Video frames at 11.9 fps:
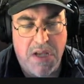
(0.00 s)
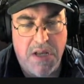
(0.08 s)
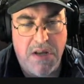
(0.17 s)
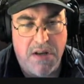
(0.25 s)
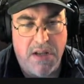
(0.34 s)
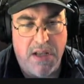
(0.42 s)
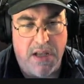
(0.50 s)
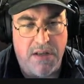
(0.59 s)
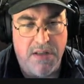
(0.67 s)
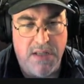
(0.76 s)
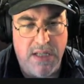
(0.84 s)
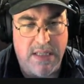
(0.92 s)
Again,
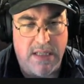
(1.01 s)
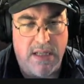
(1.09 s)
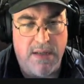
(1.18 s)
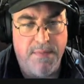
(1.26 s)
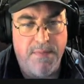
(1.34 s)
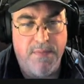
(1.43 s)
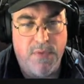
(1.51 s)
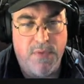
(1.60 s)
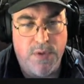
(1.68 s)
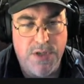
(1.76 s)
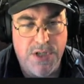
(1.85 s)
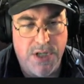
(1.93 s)
decent.
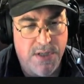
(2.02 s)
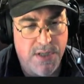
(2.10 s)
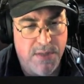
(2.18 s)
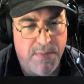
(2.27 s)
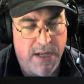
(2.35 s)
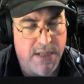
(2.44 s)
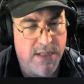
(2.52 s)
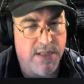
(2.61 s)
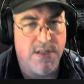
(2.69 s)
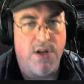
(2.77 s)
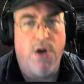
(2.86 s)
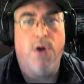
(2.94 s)
3 shells in the magazine.
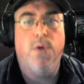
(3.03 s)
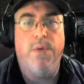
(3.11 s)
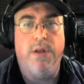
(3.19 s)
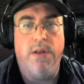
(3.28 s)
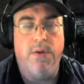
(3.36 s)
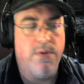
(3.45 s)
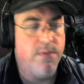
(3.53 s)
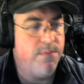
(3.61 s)
It's an auto reloader.